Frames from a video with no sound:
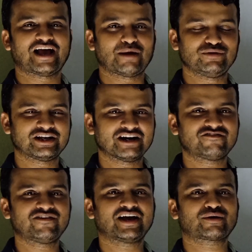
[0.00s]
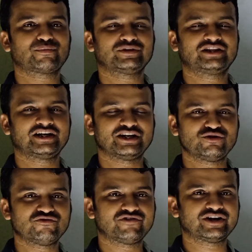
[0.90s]
I will get back with the
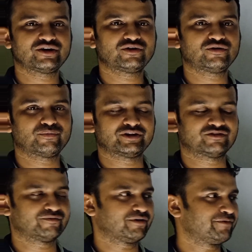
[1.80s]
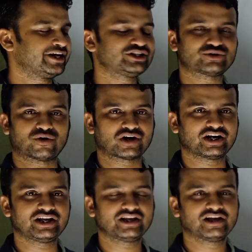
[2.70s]
new video with very
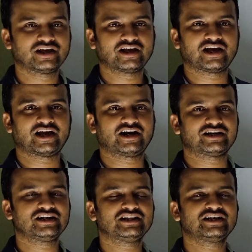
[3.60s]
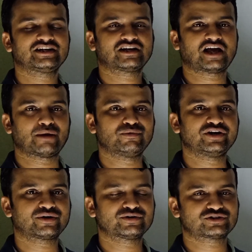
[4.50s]
shortly. Till then, I will
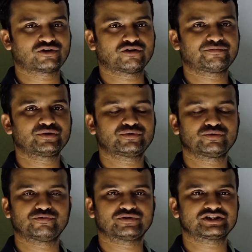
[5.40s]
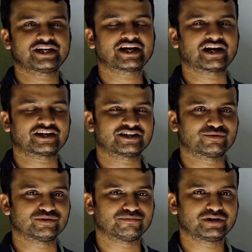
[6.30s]
request all of you to stay connected
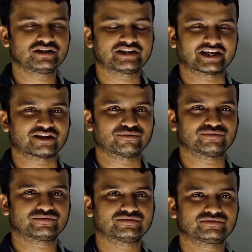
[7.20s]
with me. Thank you.